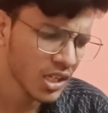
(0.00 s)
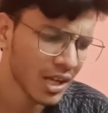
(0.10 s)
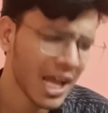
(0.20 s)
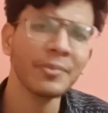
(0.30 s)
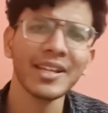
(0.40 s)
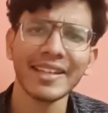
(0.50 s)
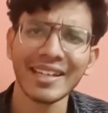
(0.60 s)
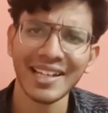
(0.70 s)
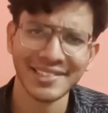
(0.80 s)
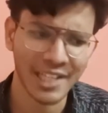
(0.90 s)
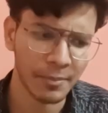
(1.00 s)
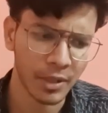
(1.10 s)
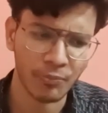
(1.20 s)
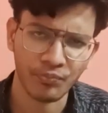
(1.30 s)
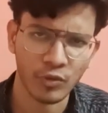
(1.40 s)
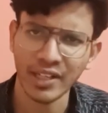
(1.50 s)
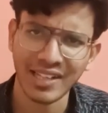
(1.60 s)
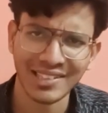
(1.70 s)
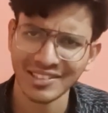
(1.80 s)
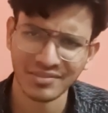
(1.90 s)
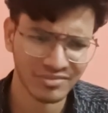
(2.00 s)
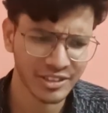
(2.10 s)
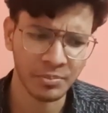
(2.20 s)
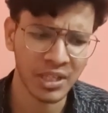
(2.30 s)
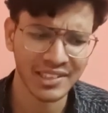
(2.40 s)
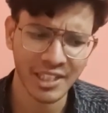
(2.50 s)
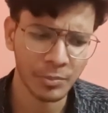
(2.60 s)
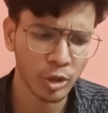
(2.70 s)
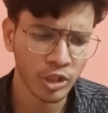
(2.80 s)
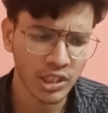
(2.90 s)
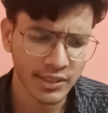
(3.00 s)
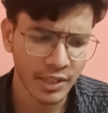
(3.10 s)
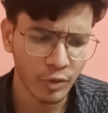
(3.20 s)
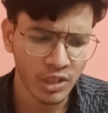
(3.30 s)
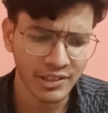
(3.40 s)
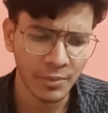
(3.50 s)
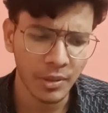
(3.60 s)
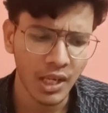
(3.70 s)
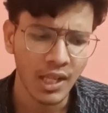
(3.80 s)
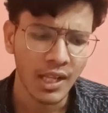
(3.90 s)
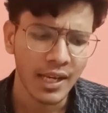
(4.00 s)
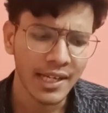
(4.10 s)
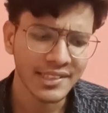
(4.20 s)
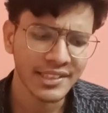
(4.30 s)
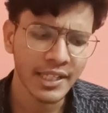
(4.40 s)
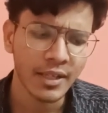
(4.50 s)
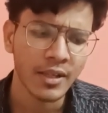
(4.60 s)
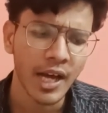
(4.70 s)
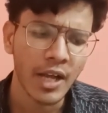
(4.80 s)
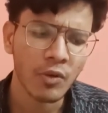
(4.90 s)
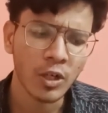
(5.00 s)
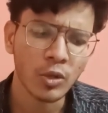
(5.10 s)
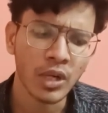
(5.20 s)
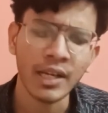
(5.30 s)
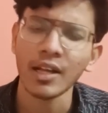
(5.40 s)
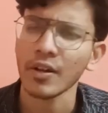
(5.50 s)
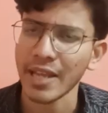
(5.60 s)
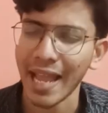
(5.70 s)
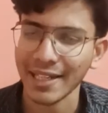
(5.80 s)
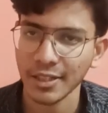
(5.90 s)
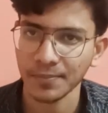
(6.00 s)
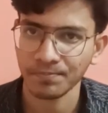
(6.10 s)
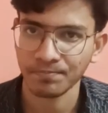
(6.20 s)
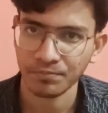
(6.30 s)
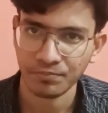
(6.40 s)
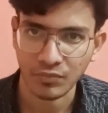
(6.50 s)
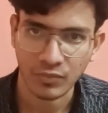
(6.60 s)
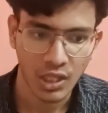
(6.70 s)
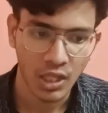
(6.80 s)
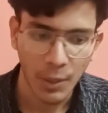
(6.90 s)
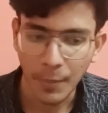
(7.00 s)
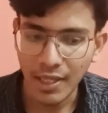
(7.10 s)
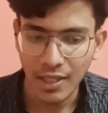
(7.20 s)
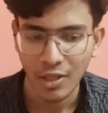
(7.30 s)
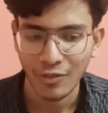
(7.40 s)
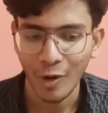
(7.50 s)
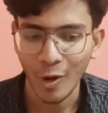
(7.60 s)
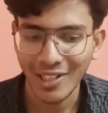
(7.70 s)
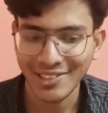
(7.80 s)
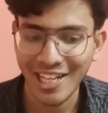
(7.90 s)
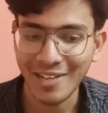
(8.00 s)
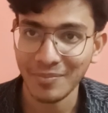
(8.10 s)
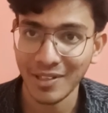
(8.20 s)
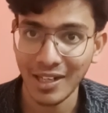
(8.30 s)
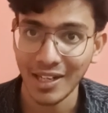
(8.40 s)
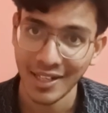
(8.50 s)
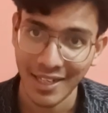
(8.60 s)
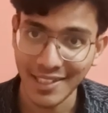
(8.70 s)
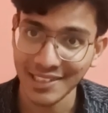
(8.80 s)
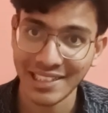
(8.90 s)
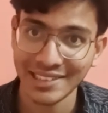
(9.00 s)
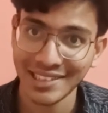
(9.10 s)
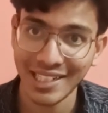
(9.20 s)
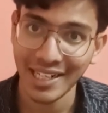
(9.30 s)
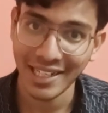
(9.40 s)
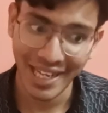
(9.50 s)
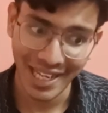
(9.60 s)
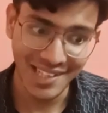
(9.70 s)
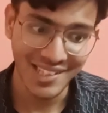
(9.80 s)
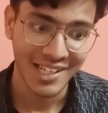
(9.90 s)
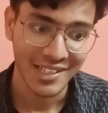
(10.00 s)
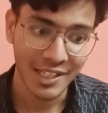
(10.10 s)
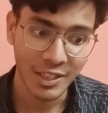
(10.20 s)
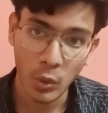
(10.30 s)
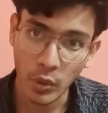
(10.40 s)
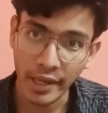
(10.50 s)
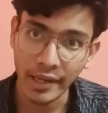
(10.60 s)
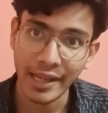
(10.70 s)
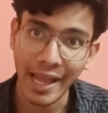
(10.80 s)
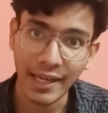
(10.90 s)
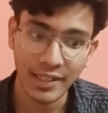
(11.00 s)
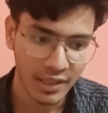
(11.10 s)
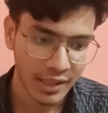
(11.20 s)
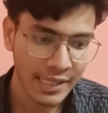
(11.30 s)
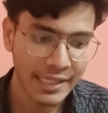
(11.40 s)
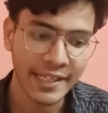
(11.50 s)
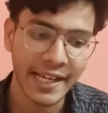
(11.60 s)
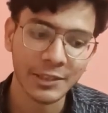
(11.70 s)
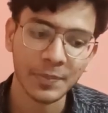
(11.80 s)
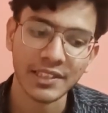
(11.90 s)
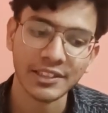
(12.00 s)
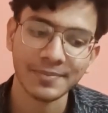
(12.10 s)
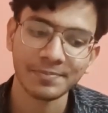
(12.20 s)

I'm taking an example, right, as a simple example to understand. For example, let's say I want to run React. But for example, let us consider a case that to run React, I need Express.